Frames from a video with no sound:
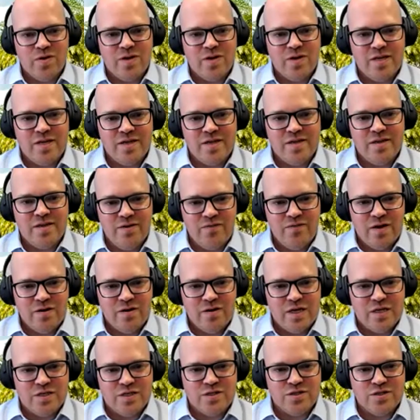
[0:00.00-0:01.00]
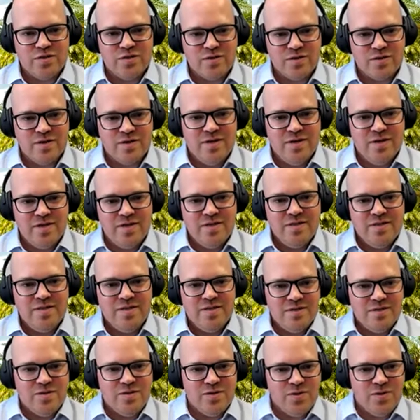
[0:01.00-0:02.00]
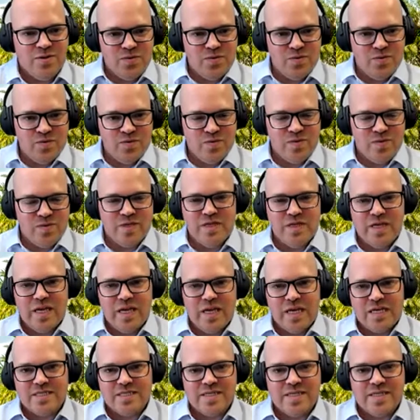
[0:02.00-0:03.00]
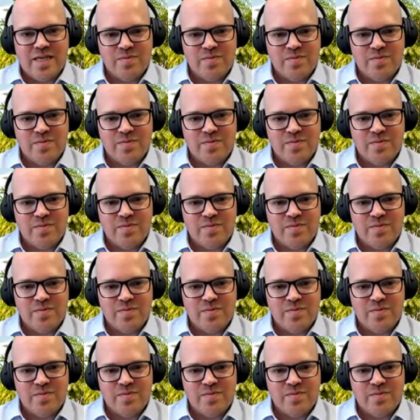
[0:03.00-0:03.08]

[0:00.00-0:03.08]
a foundation to do the next steps.